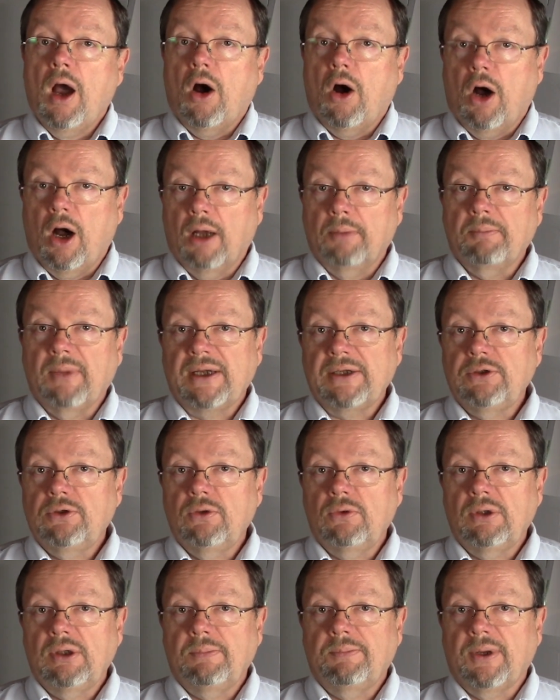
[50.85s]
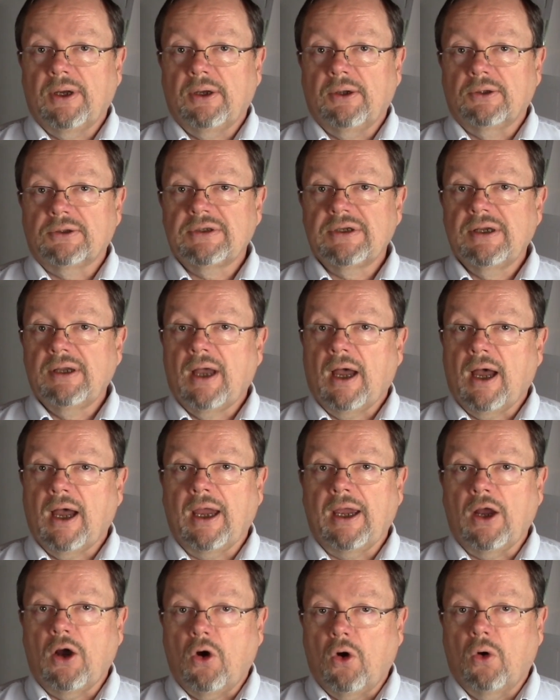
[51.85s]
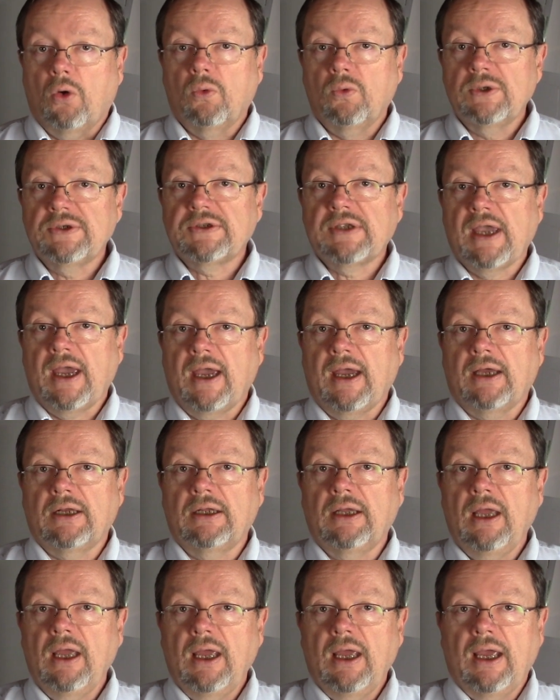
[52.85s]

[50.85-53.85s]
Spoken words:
On my duty belt, I always had